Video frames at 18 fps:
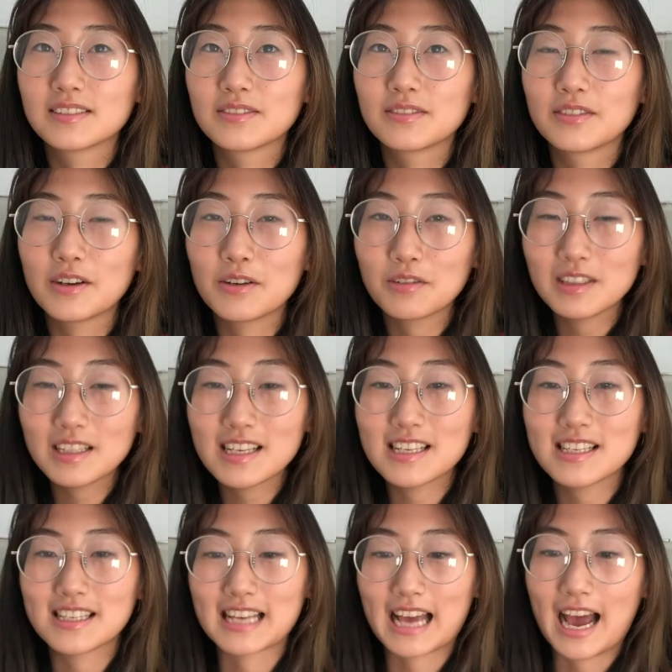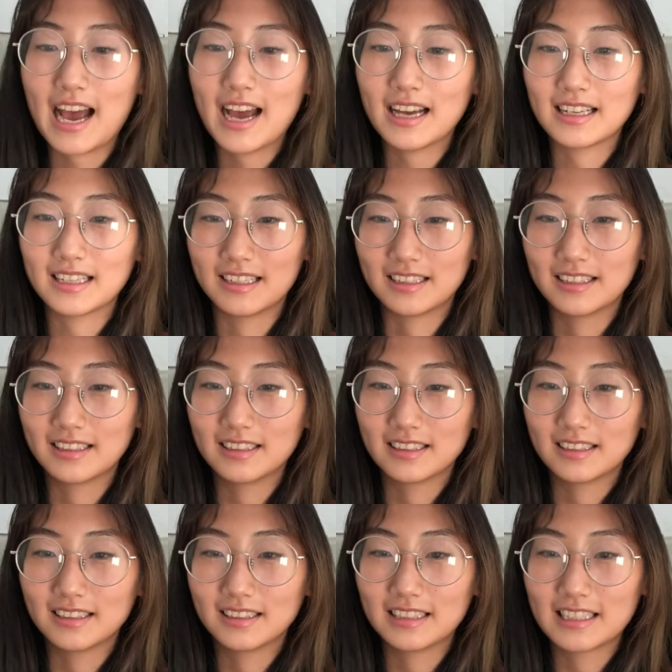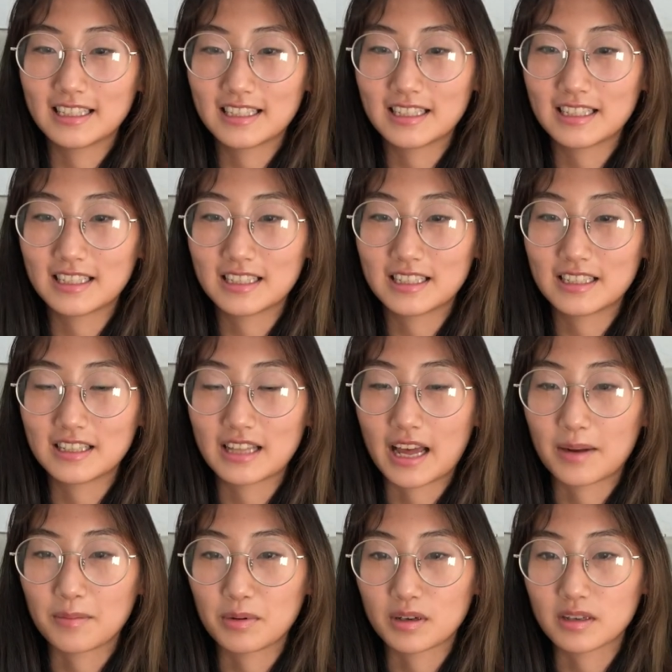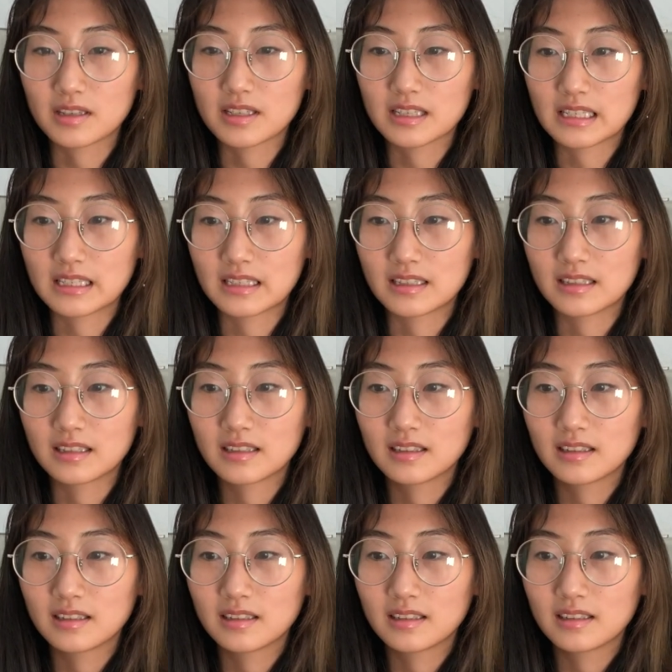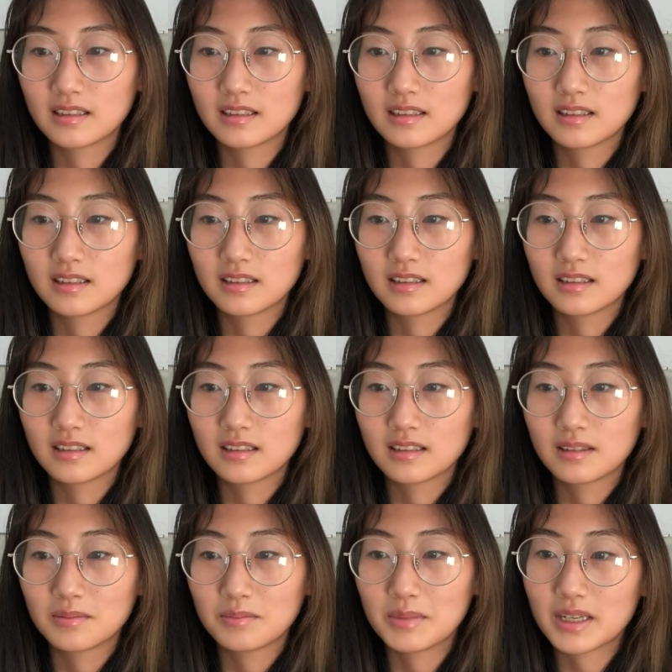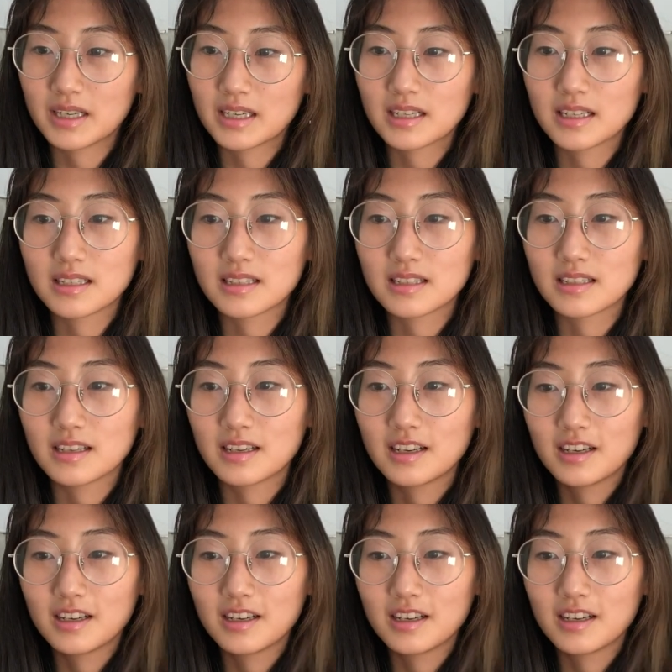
felt really sad listening to that person because